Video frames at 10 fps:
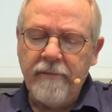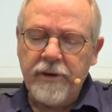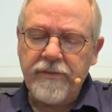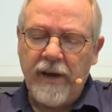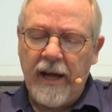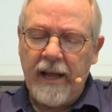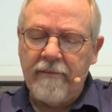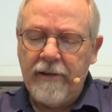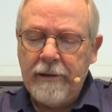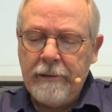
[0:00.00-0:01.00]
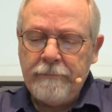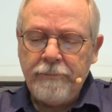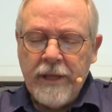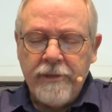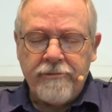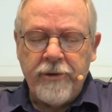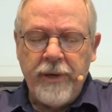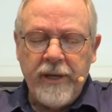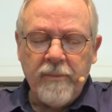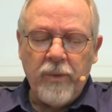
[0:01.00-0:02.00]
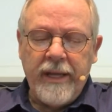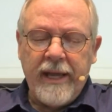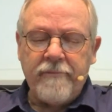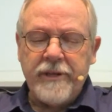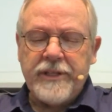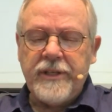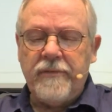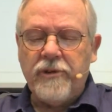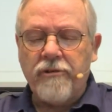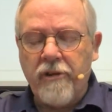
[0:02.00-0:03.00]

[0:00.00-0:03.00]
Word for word: Verse five, through him we have received